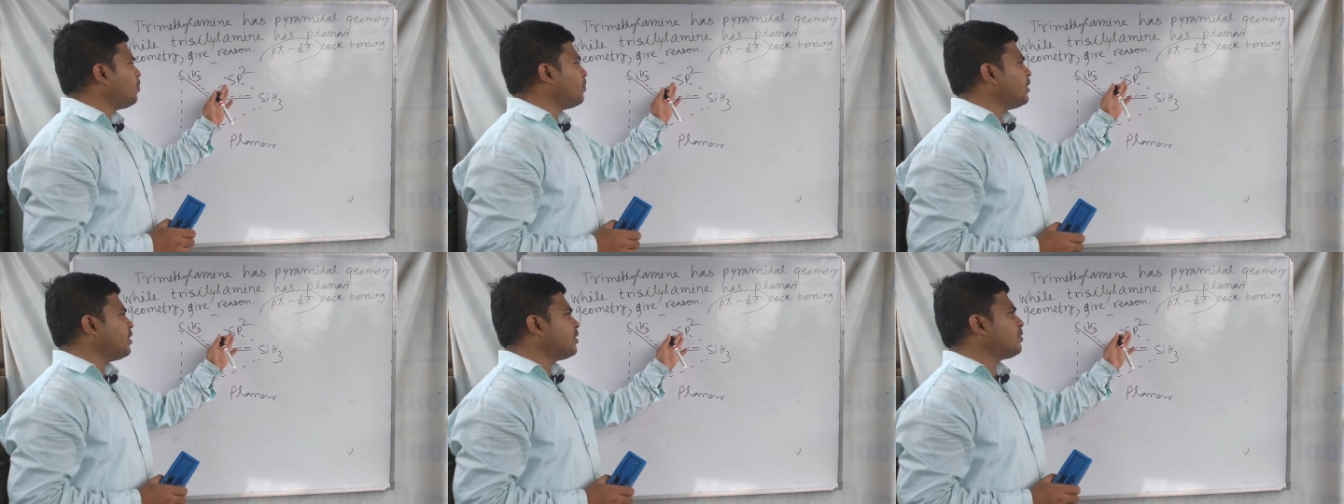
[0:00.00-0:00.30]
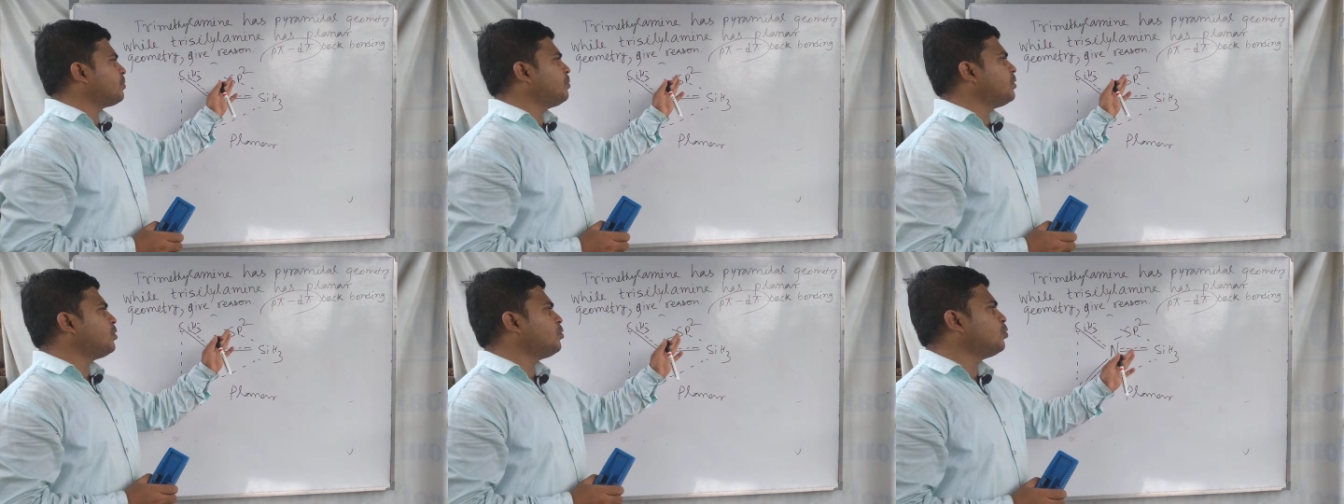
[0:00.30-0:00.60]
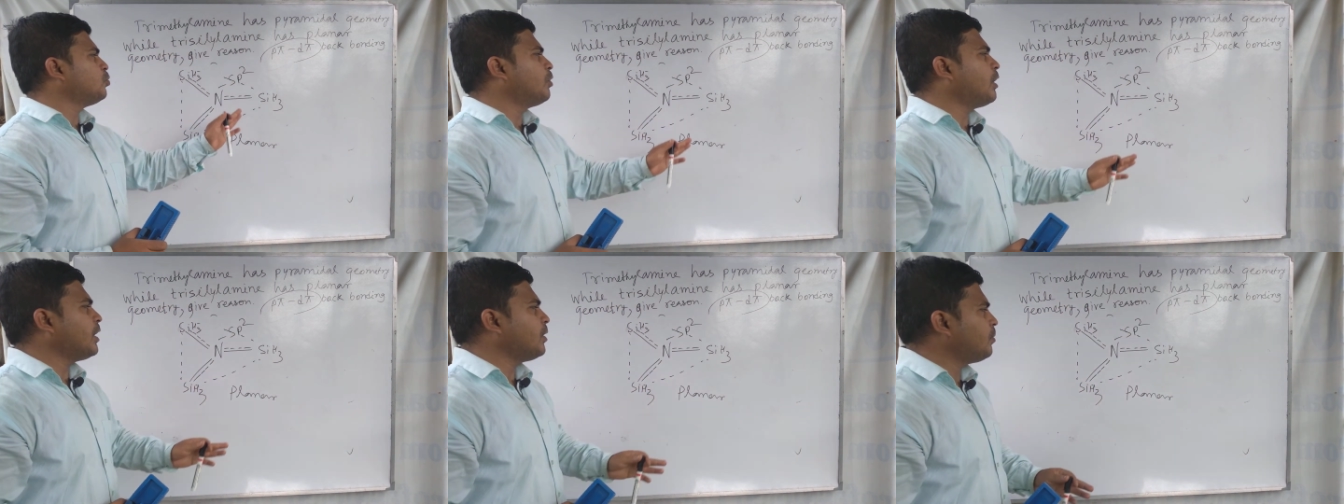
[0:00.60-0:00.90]

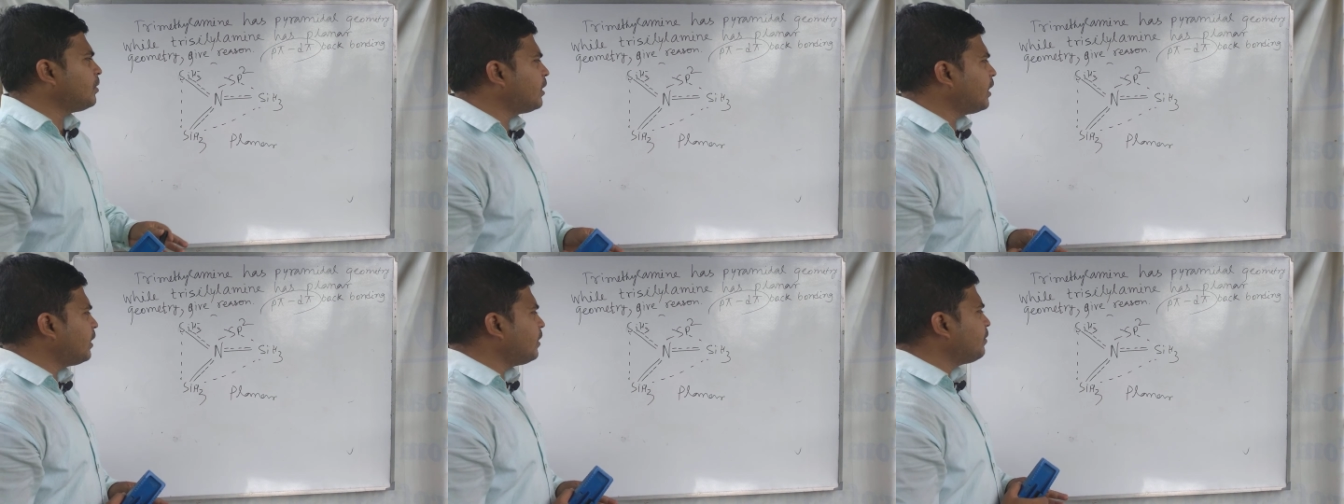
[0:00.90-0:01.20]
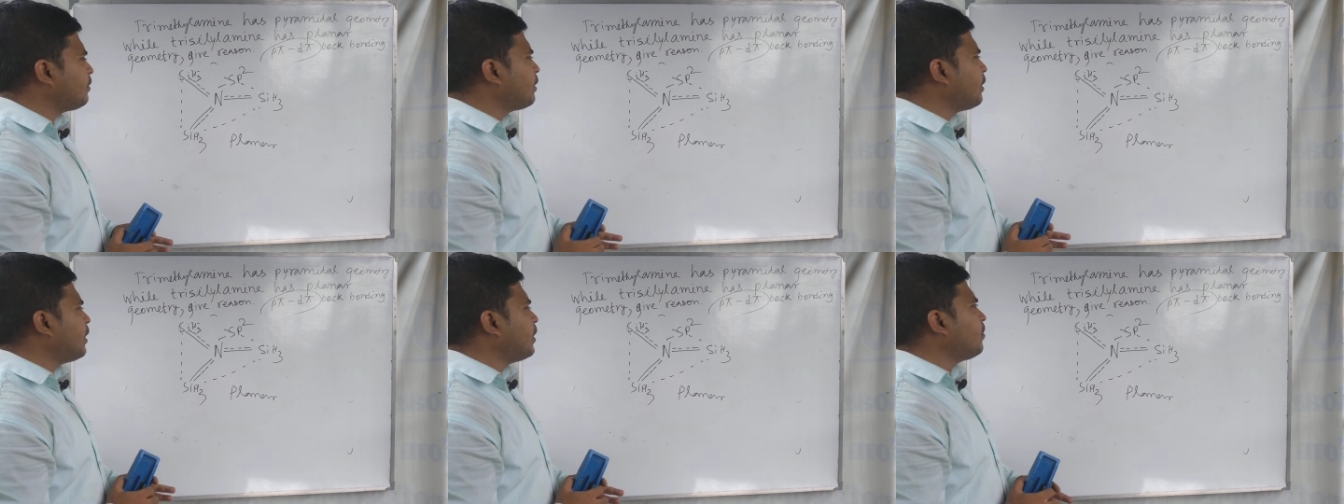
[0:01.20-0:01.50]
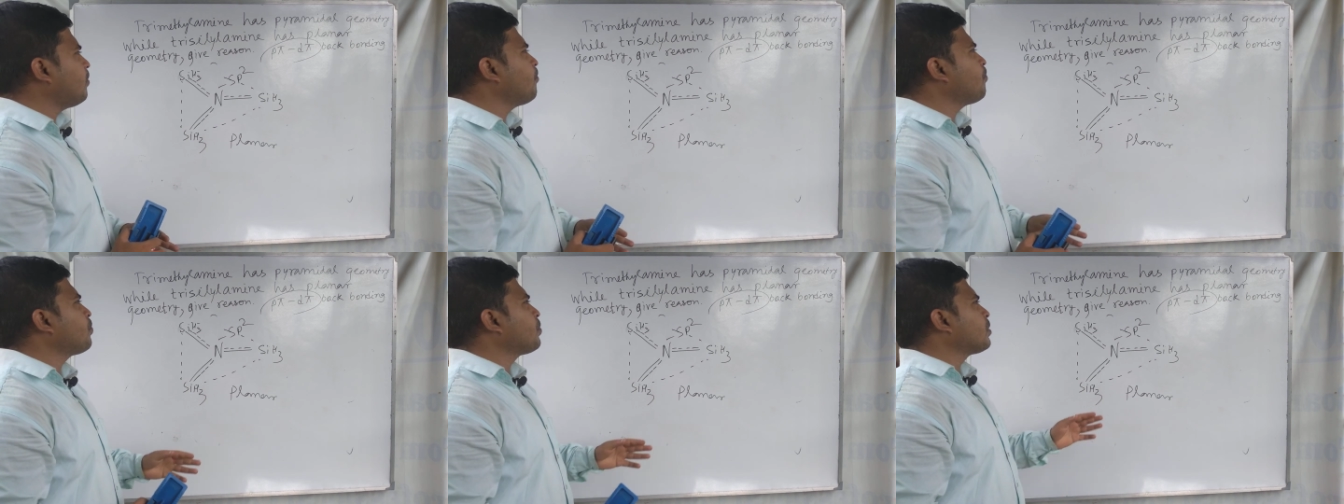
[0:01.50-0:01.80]
sp2 hybridize here,
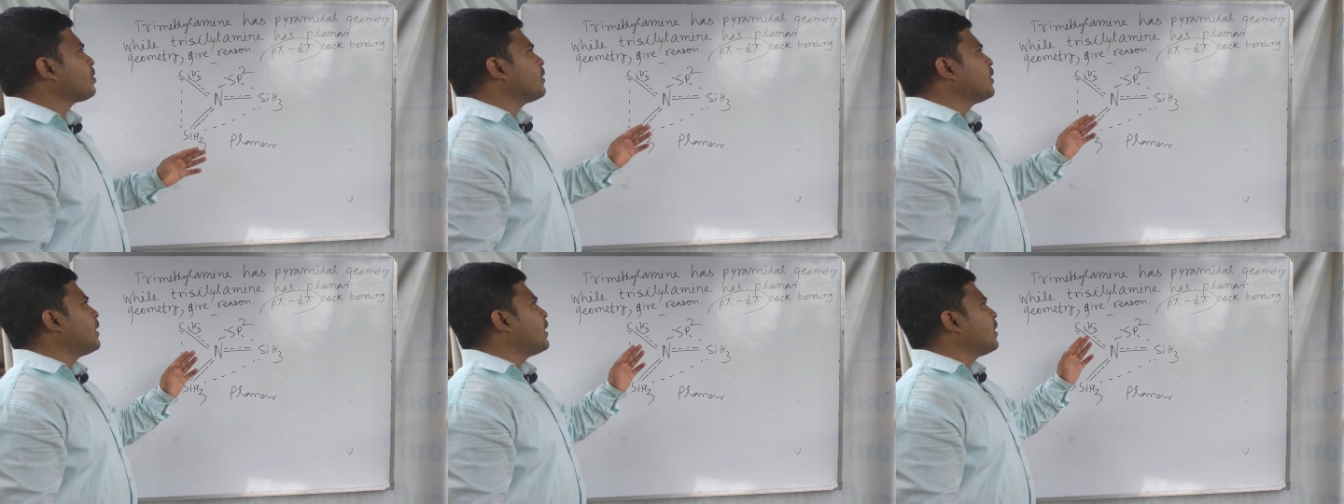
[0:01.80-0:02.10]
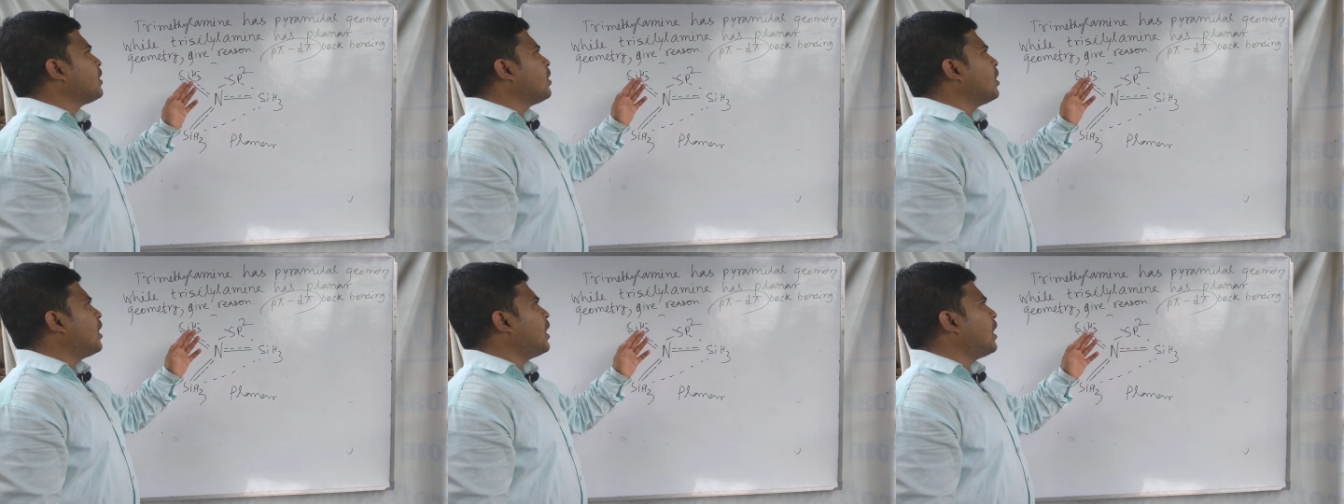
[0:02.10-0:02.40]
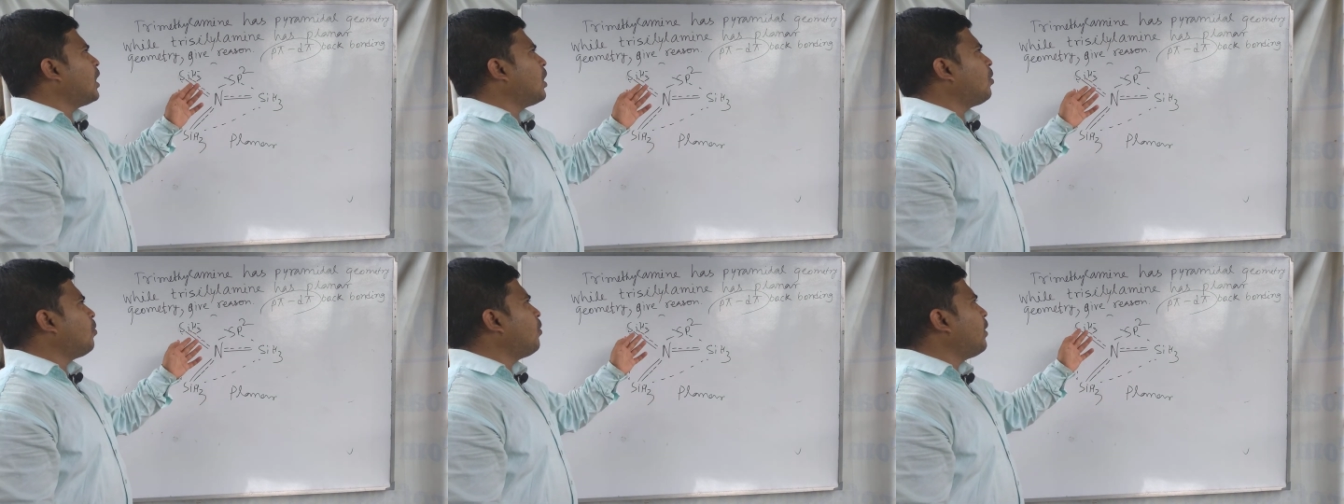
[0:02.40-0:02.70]

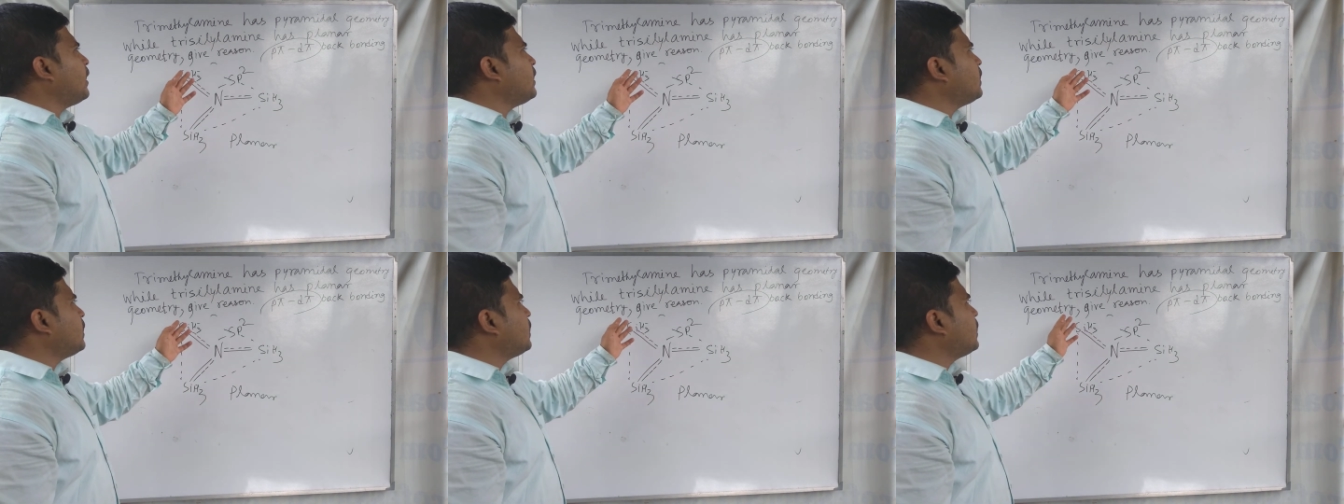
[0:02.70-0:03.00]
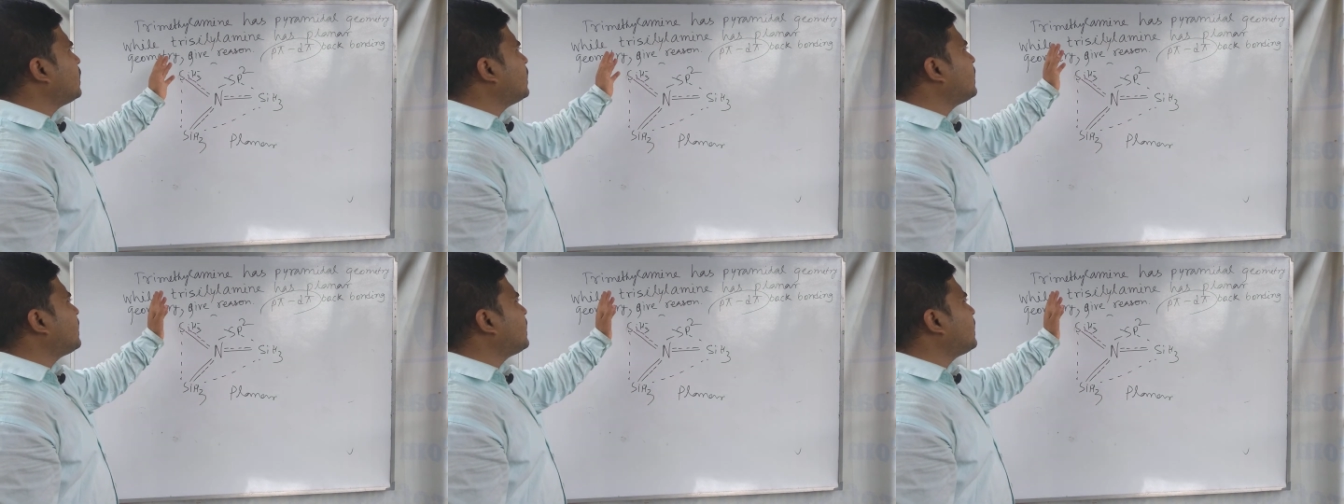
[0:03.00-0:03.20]
while in